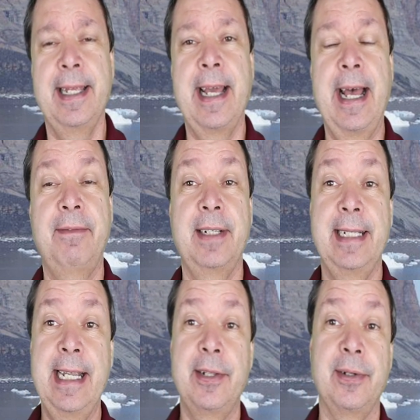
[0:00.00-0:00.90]
you have
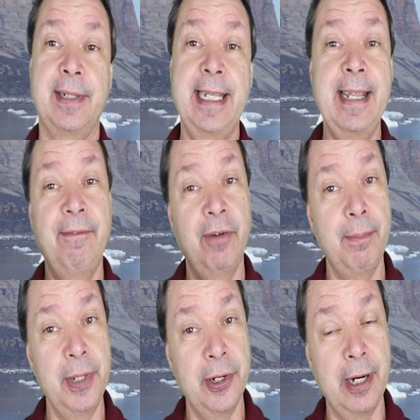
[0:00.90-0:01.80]
to either leave
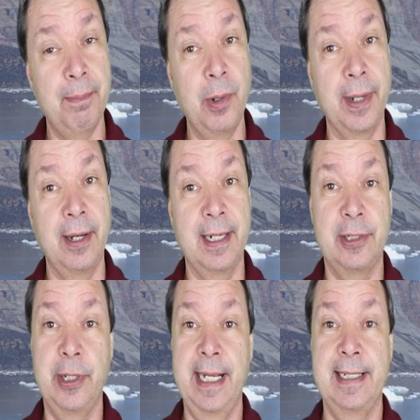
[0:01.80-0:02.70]
from Europe, going on a
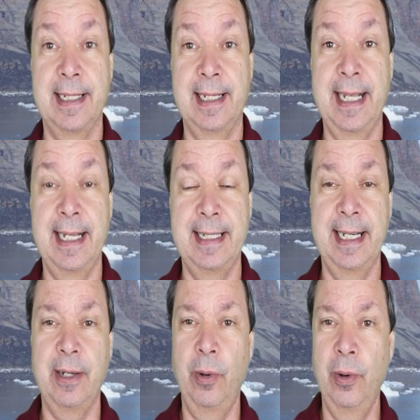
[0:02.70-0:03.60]
transatlantic,